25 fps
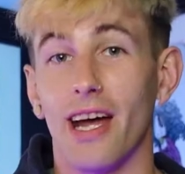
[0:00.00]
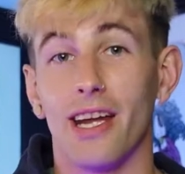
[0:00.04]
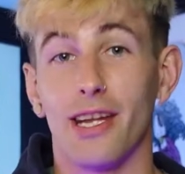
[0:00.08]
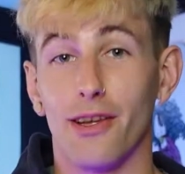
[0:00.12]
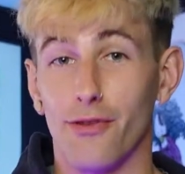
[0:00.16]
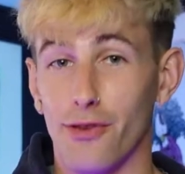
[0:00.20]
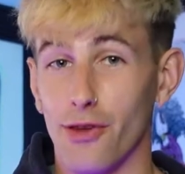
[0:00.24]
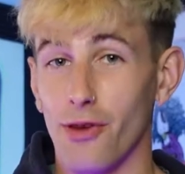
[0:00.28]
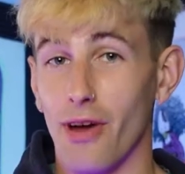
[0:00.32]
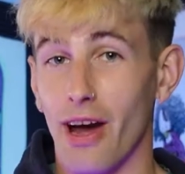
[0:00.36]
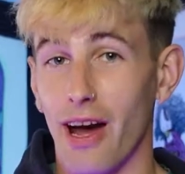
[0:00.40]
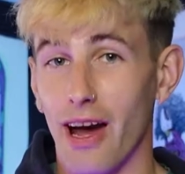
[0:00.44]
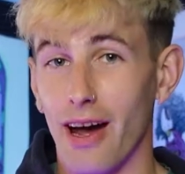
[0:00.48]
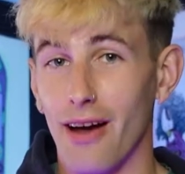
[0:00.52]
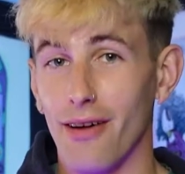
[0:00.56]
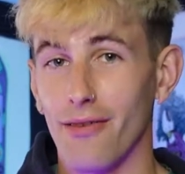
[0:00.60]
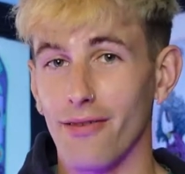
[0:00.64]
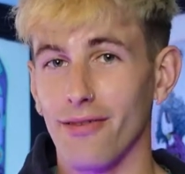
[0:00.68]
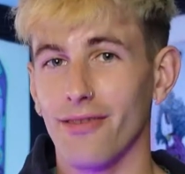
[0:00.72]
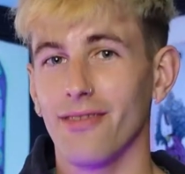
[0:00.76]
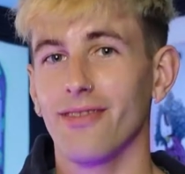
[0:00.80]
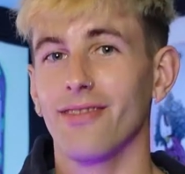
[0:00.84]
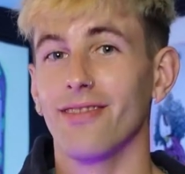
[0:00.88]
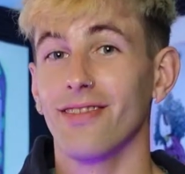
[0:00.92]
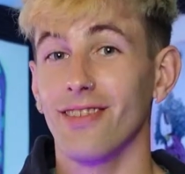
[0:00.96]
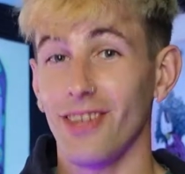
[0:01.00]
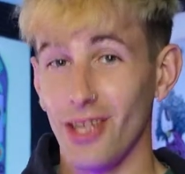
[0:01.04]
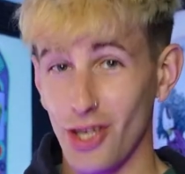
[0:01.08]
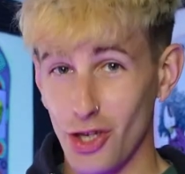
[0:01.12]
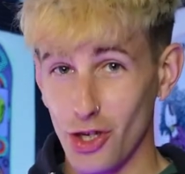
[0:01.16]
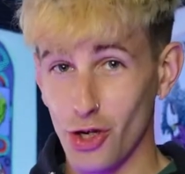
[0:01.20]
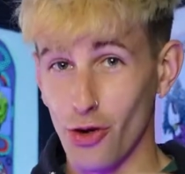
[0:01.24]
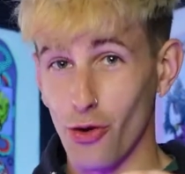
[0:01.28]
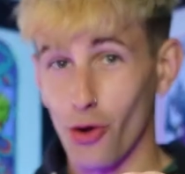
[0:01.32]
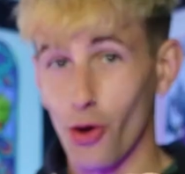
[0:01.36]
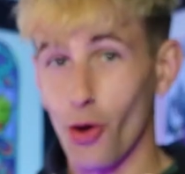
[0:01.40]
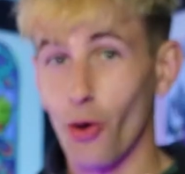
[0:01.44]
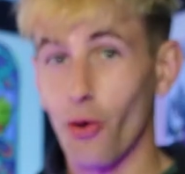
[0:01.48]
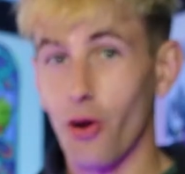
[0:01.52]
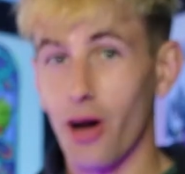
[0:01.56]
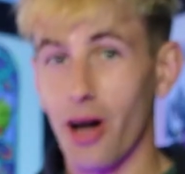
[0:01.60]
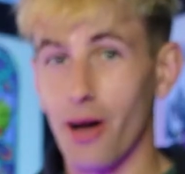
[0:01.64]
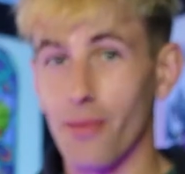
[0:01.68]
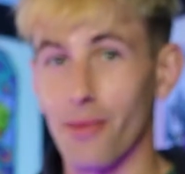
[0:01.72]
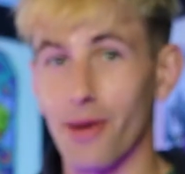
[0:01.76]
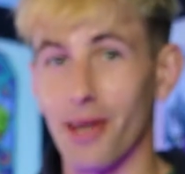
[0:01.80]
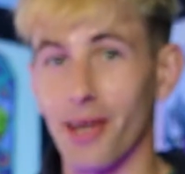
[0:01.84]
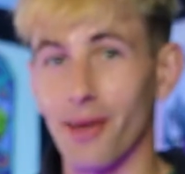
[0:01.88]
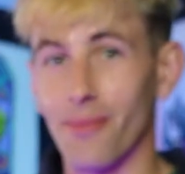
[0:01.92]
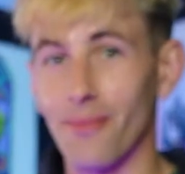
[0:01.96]
and if you have, you know
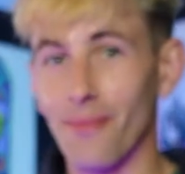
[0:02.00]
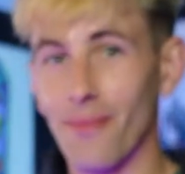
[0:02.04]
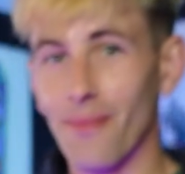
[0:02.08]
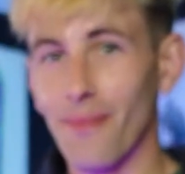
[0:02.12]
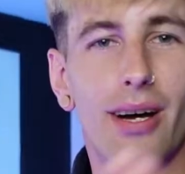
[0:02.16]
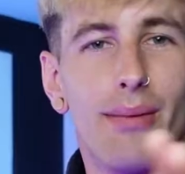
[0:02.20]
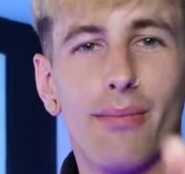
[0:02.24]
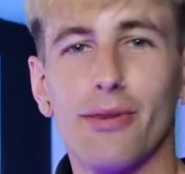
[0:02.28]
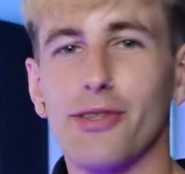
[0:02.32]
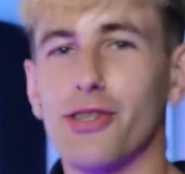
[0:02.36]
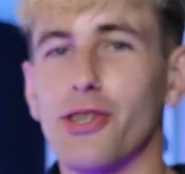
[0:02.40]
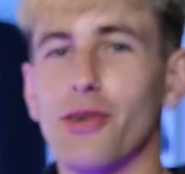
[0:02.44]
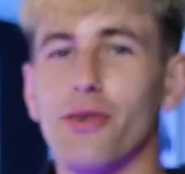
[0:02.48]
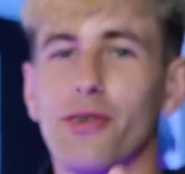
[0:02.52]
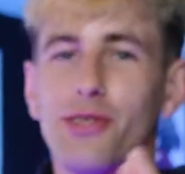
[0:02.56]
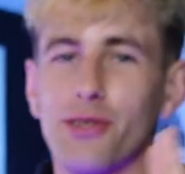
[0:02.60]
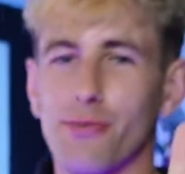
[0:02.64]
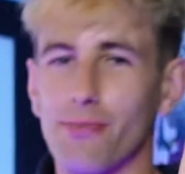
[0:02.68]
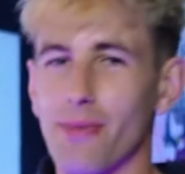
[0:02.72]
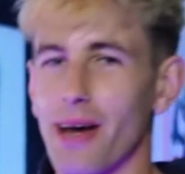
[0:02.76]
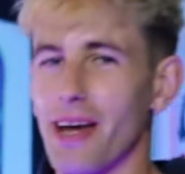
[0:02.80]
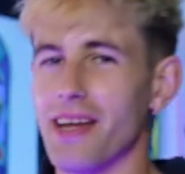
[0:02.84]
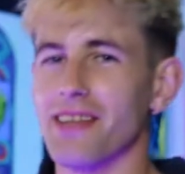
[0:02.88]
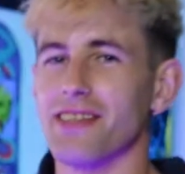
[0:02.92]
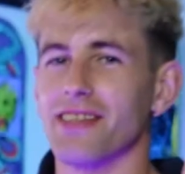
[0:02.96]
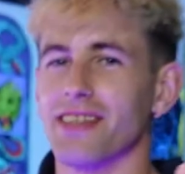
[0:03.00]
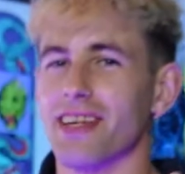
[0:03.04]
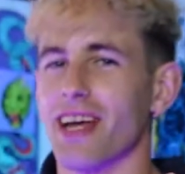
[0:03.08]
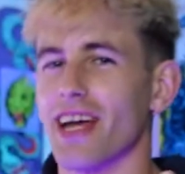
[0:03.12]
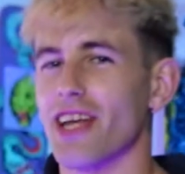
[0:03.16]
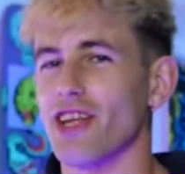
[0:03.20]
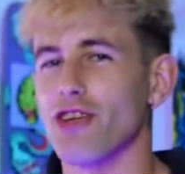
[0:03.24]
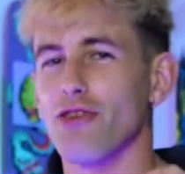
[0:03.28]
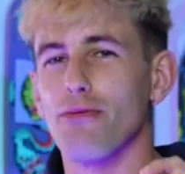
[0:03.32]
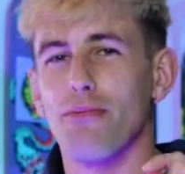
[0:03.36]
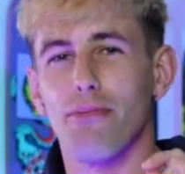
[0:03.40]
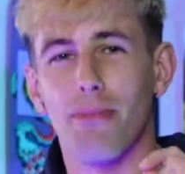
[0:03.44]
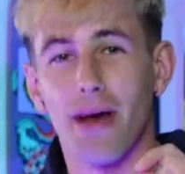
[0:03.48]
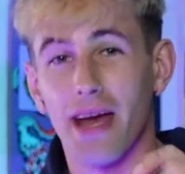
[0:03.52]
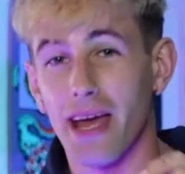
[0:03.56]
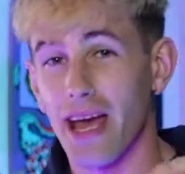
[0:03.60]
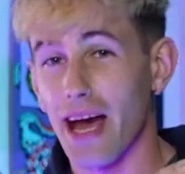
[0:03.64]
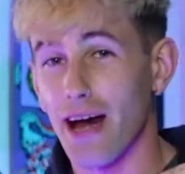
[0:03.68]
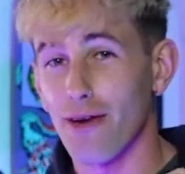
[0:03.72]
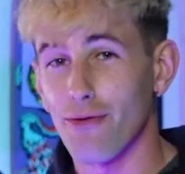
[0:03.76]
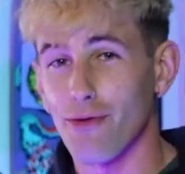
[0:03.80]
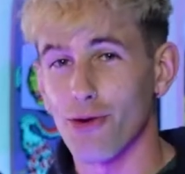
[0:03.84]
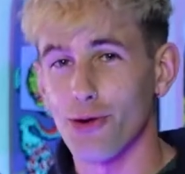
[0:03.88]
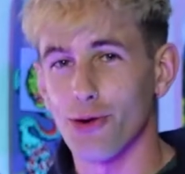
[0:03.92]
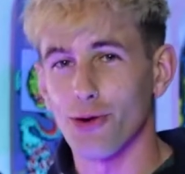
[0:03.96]
what I mean. Number 2 is amazing, and you may
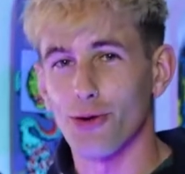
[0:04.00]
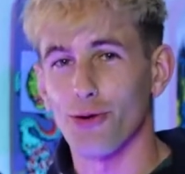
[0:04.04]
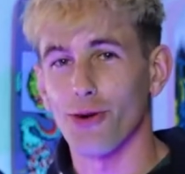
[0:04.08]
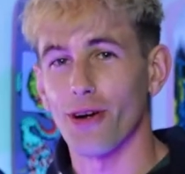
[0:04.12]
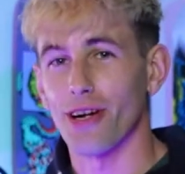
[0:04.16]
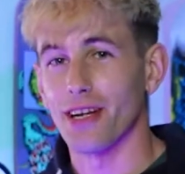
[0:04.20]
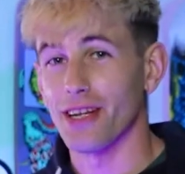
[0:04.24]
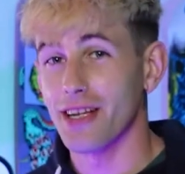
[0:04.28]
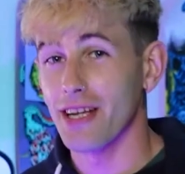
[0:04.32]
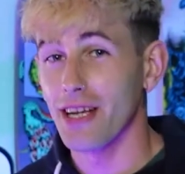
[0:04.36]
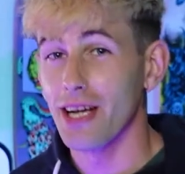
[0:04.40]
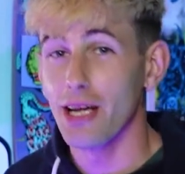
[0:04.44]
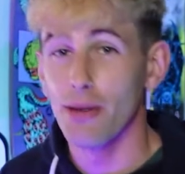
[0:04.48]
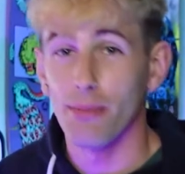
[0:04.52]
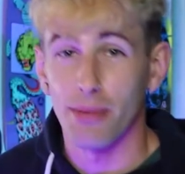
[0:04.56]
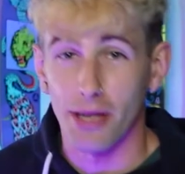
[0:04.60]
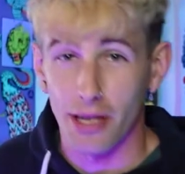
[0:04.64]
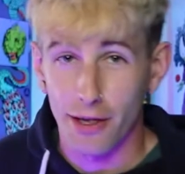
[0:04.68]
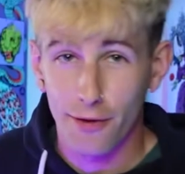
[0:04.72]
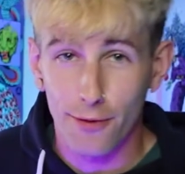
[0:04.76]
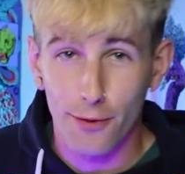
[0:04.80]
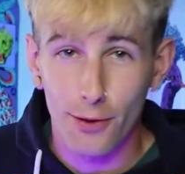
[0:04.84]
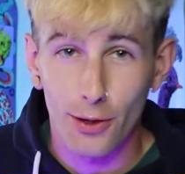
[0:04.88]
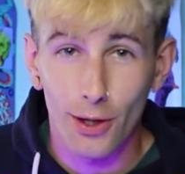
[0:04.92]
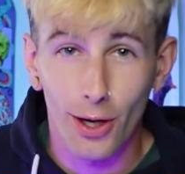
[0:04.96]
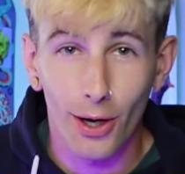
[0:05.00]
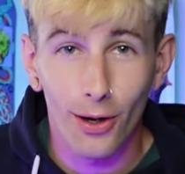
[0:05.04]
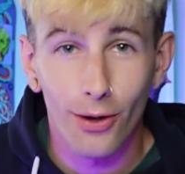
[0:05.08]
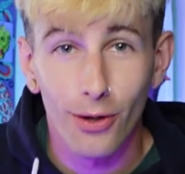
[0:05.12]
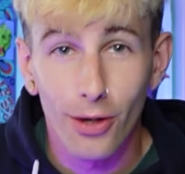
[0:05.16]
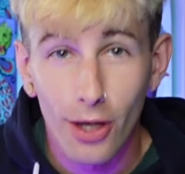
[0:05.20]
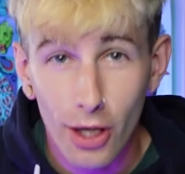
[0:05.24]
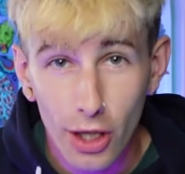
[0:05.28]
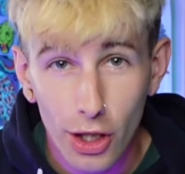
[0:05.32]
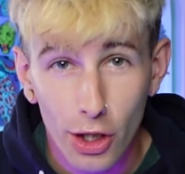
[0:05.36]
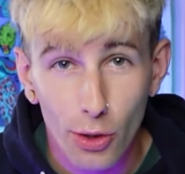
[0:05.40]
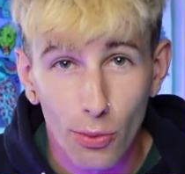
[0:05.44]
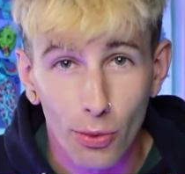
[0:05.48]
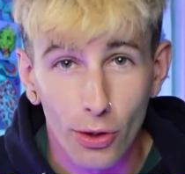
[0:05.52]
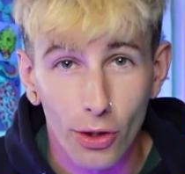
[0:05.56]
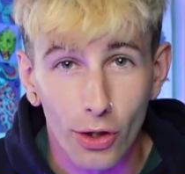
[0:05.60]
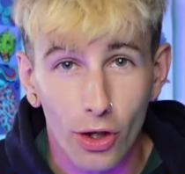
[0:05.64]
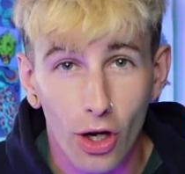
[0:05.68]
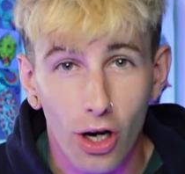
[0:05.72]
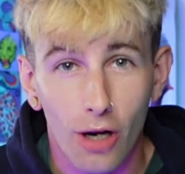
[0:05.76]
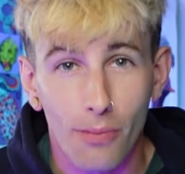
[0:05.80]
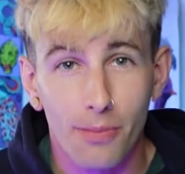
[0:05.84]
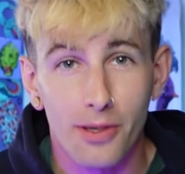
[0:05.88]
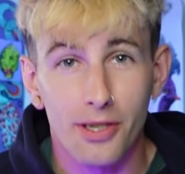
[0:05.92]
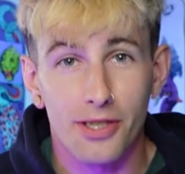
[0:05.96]
have one already, but if you don't, you want to
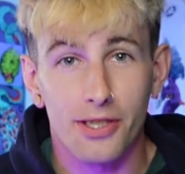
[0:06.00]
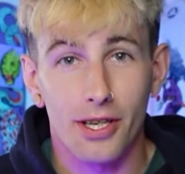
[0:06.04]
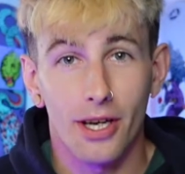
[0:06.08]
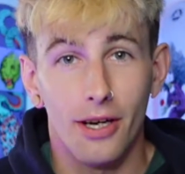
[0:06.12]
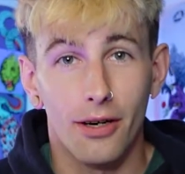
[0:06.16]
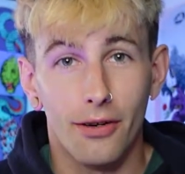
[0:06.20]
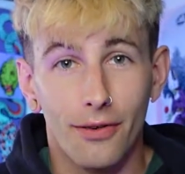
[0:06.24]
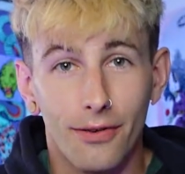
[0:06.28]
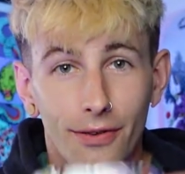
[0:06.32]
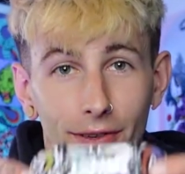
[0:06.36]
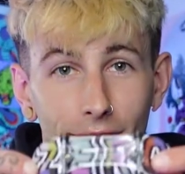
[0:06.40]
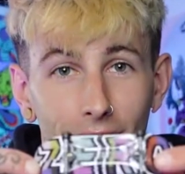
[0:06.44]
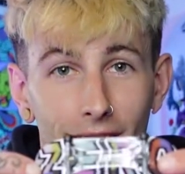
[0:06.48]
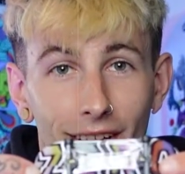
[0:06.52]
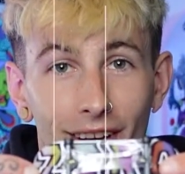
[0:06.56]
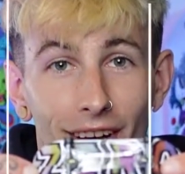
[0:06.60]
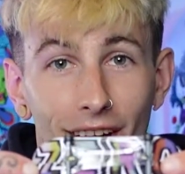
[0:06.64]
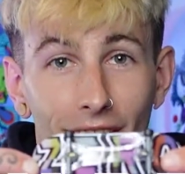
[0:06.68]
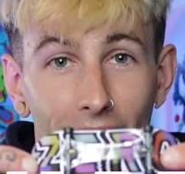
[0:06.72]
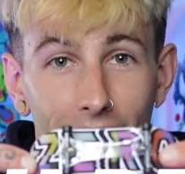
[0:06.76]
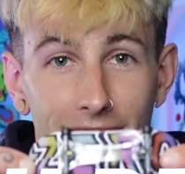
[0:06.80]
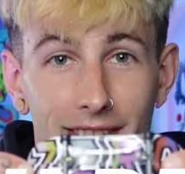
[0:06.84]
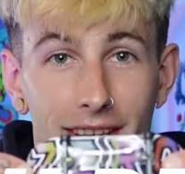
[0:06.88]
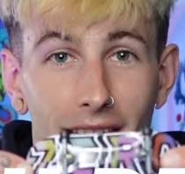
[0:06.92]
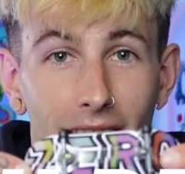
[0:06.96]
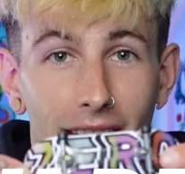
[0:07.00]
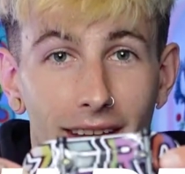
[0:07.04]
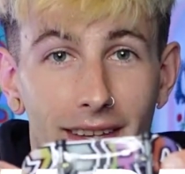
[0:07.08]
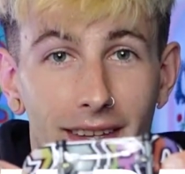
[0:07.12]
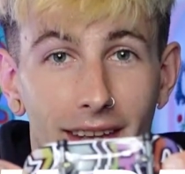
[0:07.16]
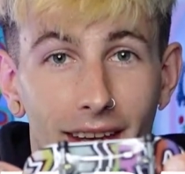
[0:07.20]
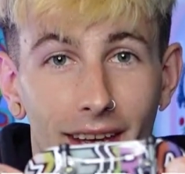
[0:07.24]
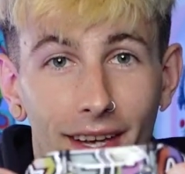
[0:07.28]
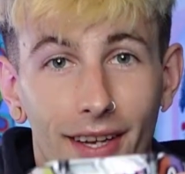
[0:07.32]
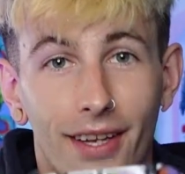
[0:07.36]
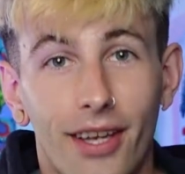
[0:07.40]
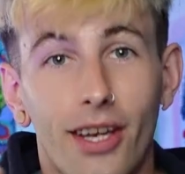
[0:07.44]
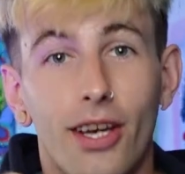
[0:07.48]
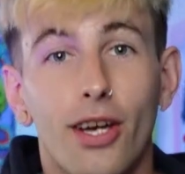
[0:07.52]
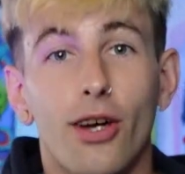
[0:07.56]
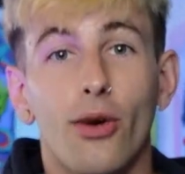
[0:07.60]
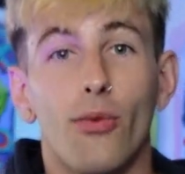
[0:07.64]
cop yourself a tech deck.